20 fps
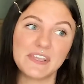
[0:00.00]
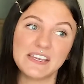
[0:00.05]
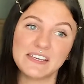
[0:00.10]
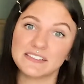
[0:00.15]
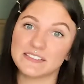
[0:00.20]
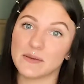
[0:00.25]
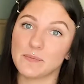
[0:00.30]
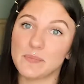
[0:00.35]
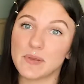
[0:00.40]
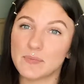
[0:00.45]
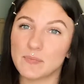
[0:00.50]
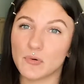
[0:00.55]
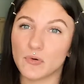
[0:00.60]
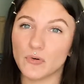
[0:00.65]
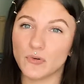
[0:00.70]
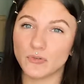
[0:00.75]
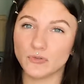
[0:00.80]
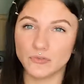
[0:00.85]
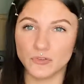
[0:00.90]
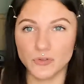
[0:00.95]
Some
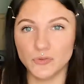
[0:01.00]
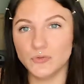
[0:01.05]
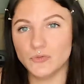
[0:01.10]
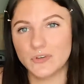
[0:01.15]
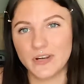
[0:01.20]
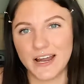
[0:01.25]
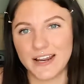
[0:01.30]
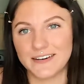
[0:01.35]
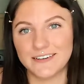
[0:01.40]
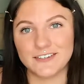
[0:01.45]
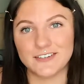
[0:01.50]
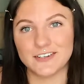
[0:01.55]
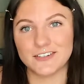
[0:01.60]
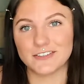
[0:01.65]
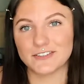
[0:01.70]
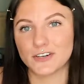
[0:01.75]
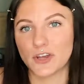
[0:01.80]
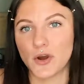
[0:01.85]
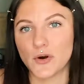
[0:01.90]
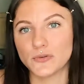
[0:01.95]
people do kind of
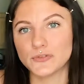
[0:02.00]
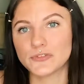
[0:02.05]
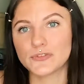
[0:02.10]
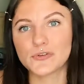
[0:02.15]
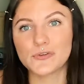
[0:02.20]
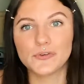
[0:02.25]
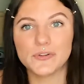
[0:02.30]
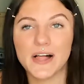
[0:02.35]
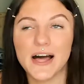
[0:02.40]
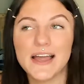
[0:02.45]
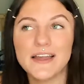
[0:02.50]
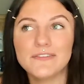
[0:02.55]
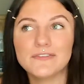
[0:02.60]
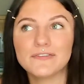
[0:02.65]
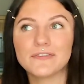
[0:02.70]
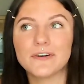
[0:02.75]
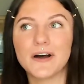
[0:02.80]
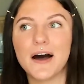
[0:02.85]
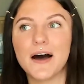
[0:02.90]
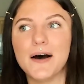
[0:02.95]
just coast through life,
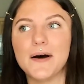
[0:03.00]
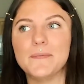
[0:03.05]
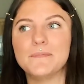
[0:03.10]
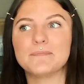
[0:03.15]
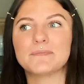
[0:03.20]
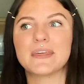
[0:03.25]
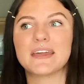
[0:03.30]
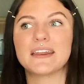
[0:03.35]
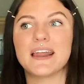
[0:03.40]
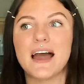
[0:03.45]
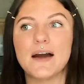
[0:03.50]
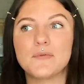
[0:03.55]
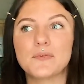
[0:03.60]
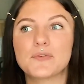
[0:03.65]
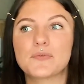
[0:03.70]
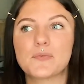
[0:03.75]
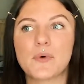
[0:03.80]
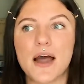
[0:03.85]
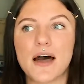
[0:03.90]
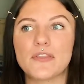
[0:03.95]
and I
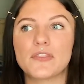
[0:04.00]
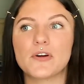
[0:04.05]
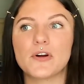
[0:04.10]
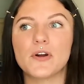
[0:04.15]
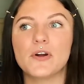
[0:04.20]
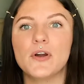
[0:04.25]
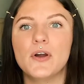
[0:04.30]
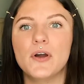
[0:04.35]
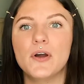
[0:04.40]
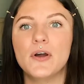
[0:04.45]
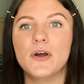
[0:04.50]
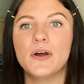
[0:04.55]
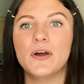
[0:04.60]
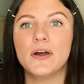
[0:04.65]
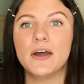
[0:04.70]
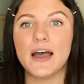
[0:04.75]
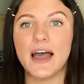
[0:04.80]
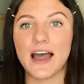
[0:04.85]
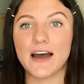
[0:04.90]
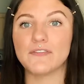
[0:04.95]
would rather
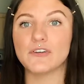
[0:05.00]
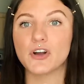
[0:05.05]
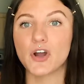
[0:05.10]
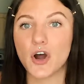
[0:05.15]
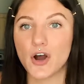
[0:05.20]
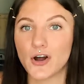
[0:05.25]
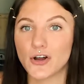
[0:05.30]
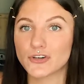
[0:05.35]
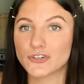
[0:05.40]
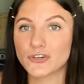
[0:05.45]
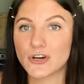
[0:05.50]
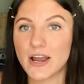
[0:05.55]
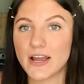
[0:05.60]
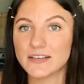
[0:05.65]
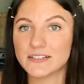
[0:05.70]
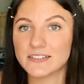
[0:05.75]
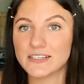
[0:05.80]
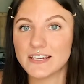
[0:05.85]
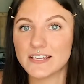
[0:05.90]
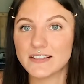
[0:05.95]
have a
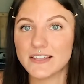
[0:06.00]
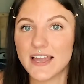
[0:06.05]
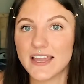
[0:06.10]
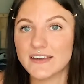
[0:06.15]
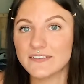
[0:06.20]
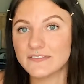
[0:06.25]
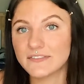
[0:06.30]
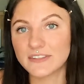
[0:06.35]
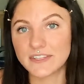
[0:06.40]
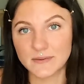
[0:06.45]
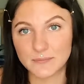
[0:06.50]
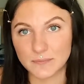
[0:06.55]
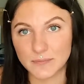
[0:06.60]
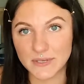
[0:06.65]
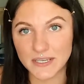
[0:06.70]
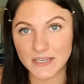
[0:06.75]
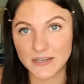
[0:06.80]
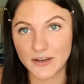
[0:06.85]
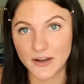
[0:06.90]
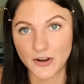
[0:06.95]
contrasting life than
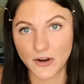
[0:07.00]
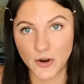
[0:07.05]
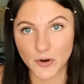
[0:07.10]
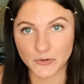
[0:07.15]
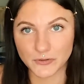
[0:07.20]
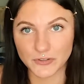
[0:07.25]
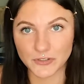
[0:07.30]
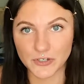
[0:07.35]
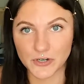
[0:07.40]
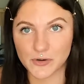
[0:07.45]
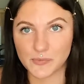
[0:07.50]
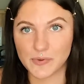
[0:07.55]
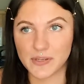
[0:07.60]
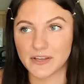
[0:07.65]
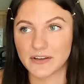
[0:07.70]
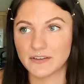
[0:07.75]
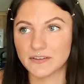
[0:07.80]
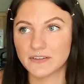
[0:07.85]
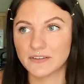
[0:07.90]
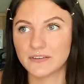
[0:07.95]
be a coaster,
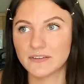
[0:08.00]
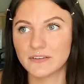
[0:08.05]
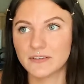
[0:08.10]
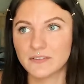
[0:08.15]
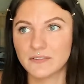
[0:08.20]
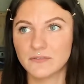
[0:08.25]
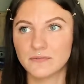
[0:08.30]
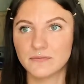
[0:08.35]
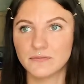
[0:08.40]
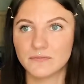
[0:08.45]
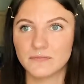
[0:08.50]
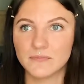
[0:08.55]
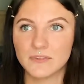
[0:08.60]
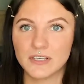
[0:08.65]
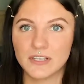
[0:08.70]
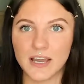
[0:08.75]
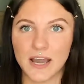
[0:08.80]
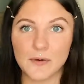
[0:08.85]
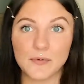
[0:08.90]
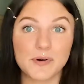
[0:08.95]
because
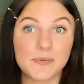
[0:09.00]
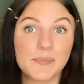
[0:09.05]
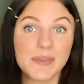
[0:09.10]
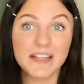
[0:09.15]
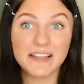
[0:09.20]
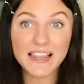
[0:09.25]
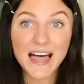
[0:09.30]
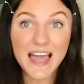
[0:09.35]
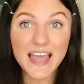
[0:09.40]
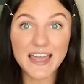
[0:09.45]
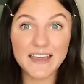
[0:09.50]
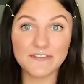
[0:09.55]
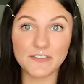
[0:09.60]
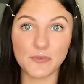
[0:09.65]
I want to be alive.